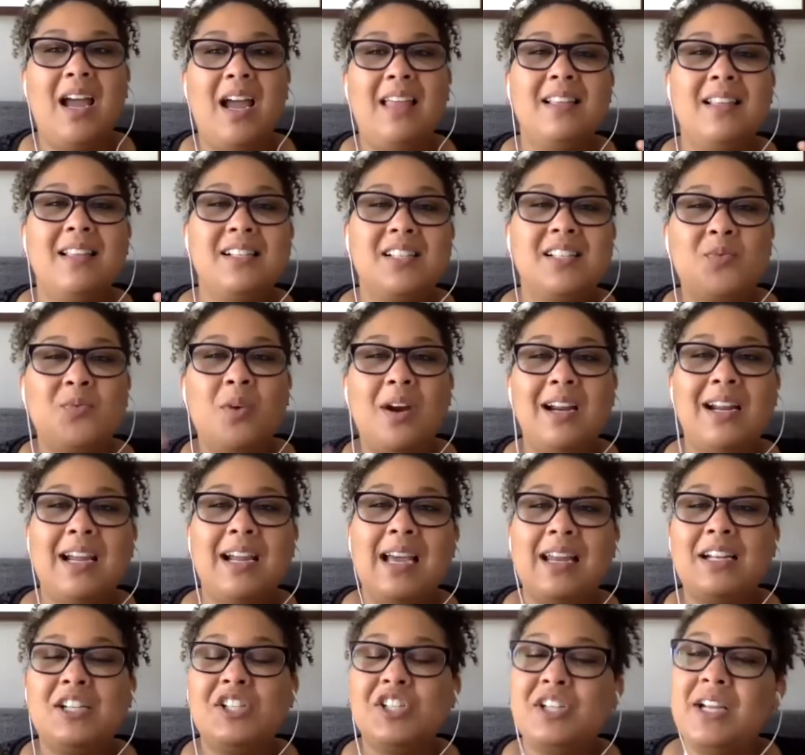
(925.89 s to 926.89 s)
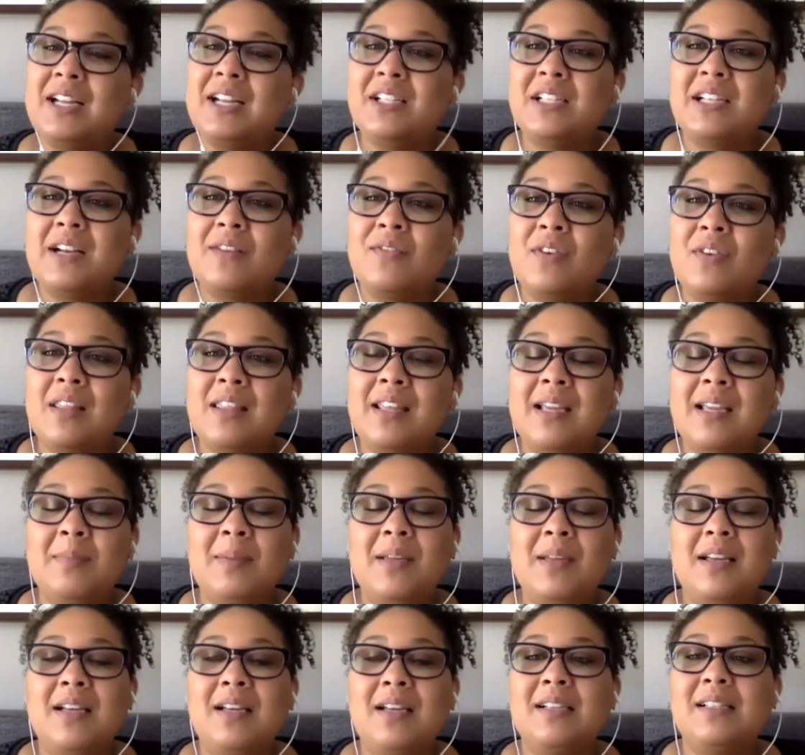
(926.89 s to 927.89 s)
this is where I kind of changed everything
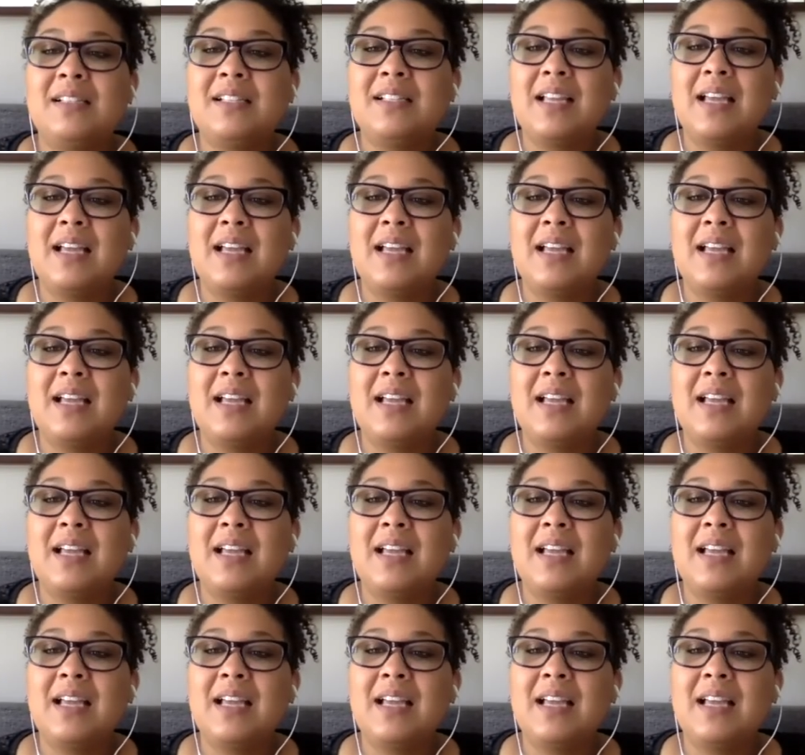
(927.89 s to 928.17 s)
because